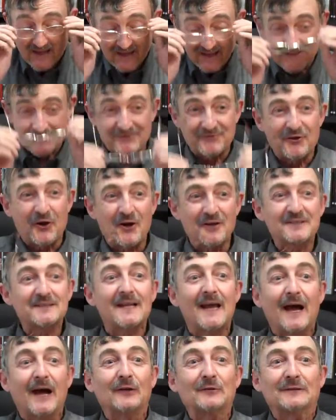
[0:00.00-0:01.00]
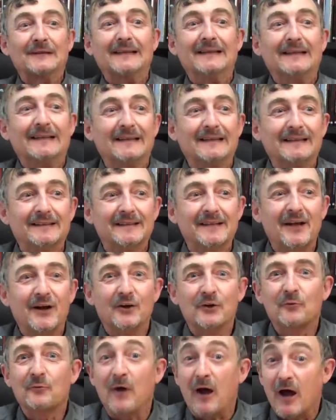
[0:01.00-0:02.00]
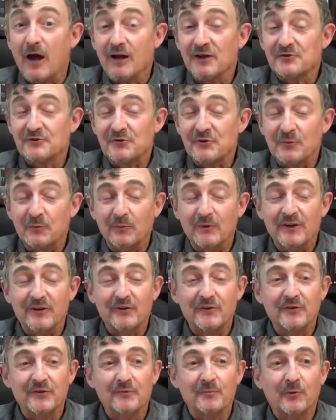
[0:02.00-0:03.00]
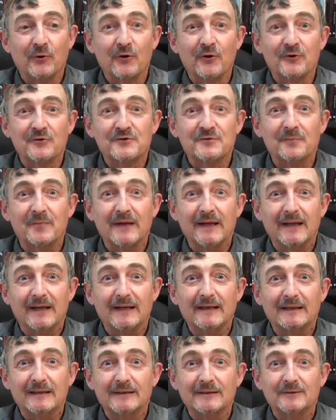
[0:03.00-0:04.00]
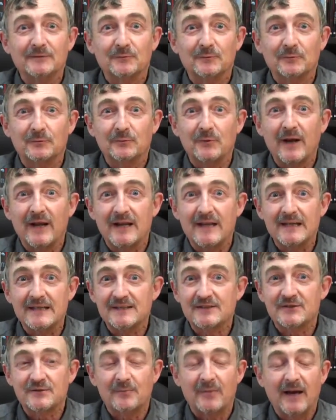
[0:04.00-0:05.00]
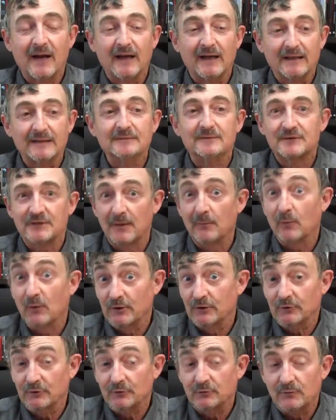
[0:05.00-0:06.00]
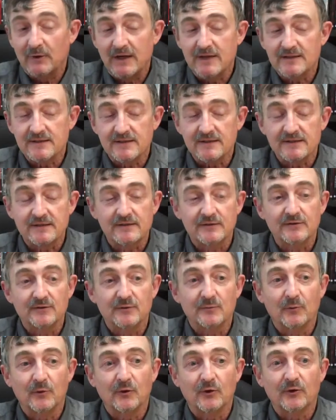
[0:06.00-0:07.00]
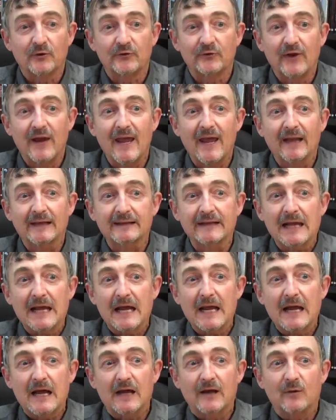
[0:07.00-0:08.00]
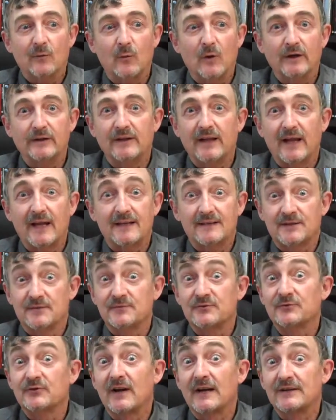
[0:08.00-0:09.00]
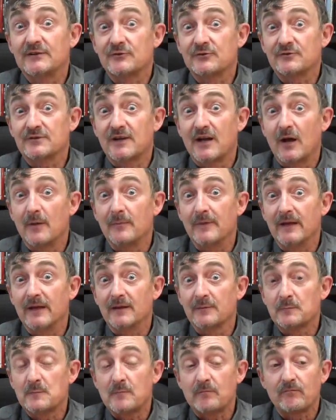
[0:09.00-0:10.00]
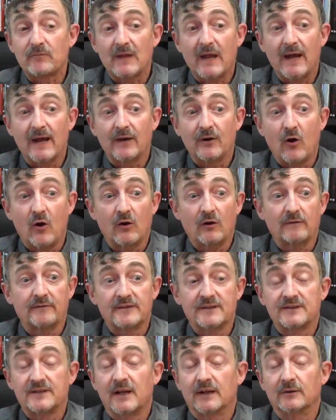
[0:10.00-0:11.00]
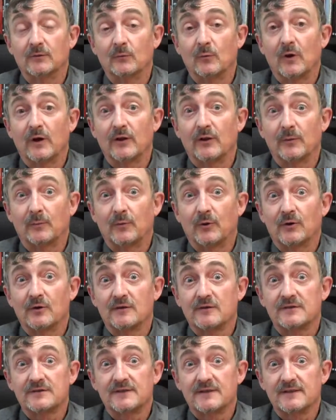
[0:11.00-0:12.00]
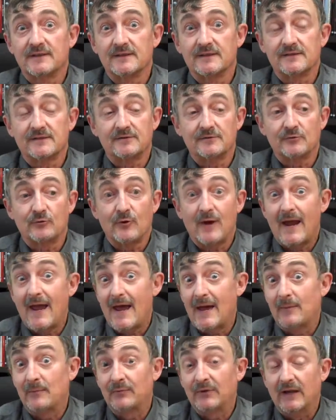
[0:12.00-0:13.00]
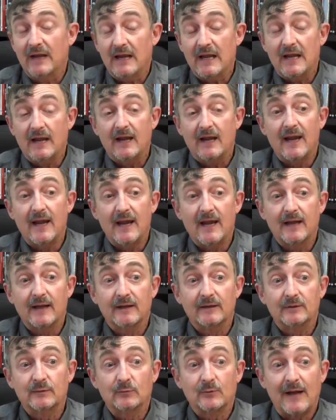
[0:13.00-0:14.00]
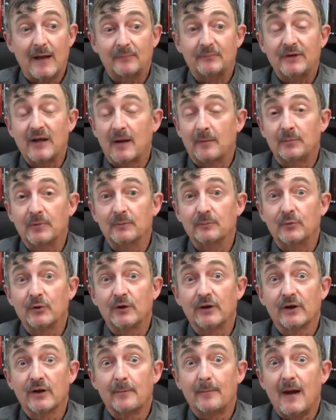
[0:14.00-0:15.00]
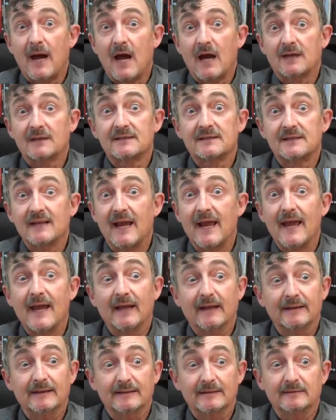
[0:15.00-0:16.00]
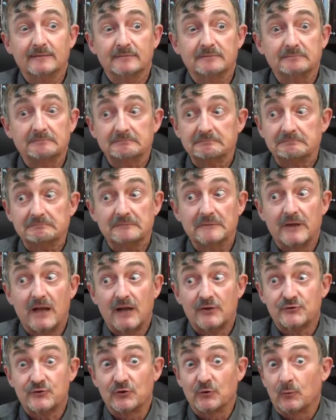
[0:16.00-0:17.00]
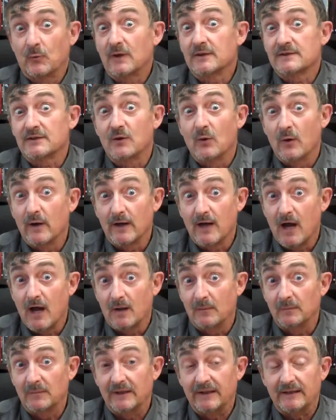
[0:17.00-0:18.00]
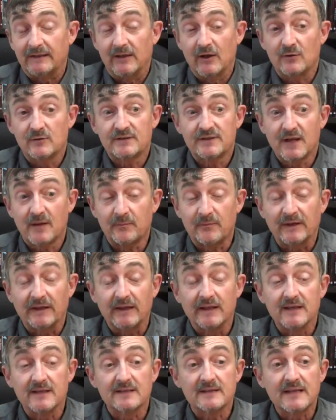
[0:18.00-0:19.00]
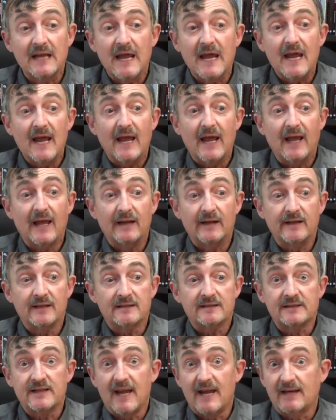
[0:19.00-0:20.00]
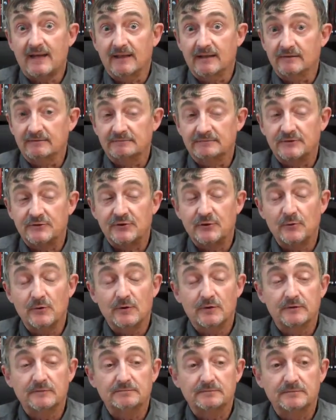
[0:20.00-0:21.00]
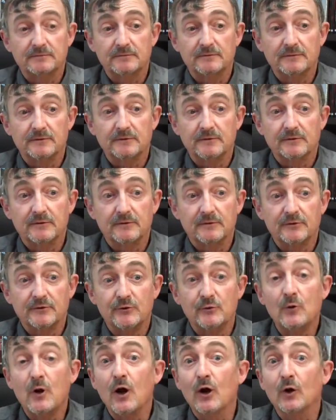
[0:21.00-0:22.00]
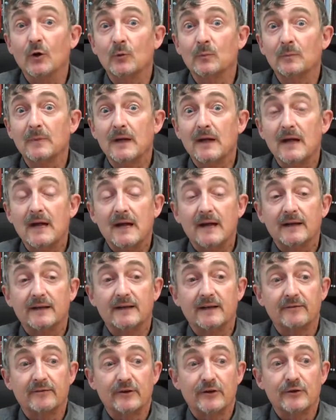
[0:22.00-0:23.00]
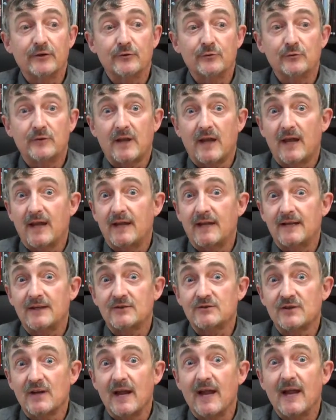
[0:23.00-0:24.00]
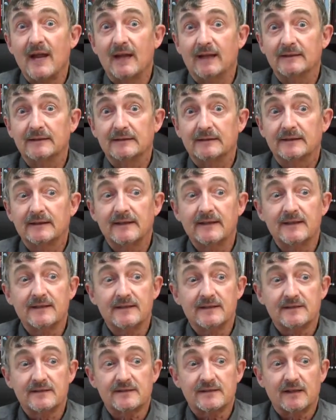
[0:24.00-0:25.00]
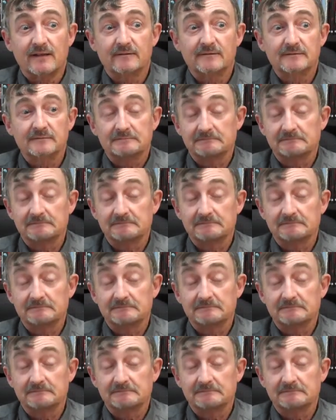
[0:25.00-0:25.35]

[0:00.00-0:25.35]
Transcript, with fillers: It starts out in a garage with the birds being raised by someone who raises birds. And one day, some strangers come in, and all of a sudden, one of the birds is grabbed and wrapped up and put in a box and not sure what's going on, but it knows something is, and it's taken to a new home, given a new cage, and is